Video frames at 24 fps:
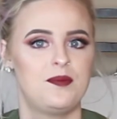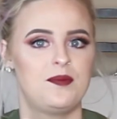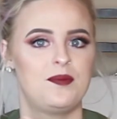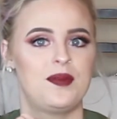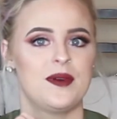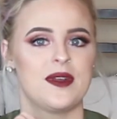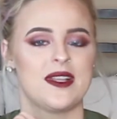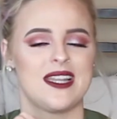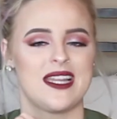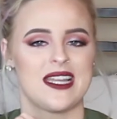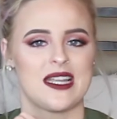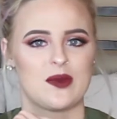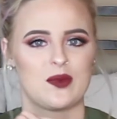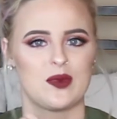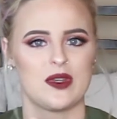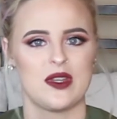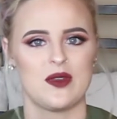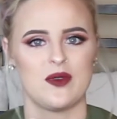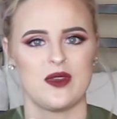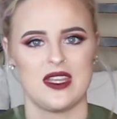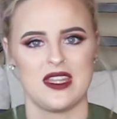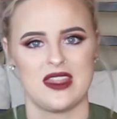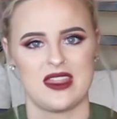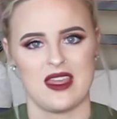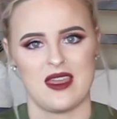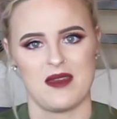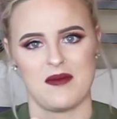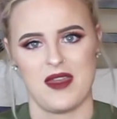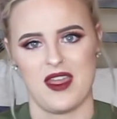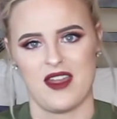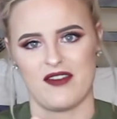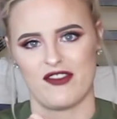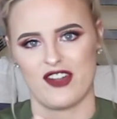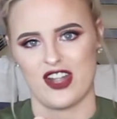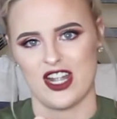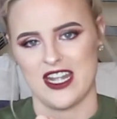but like when you eat them
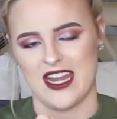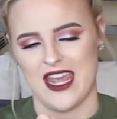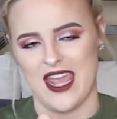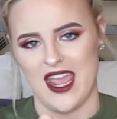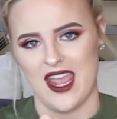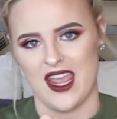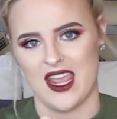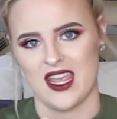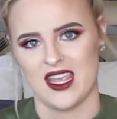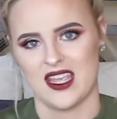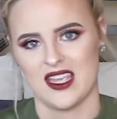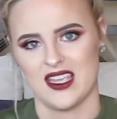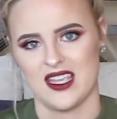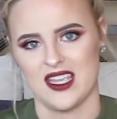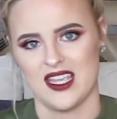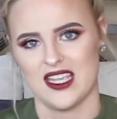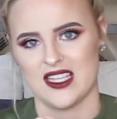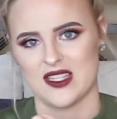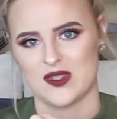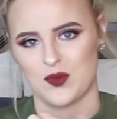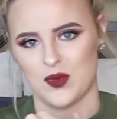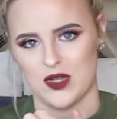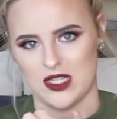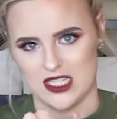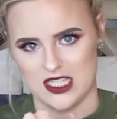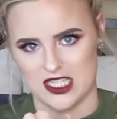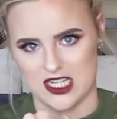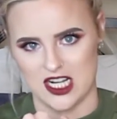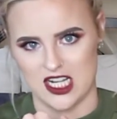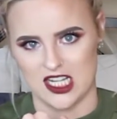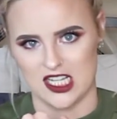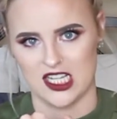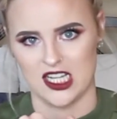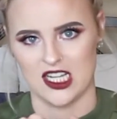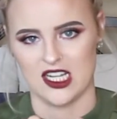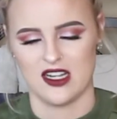every day is what's
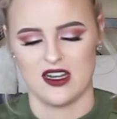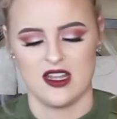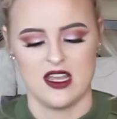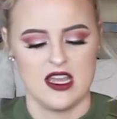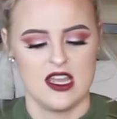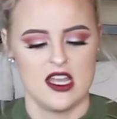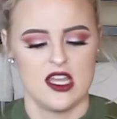not good.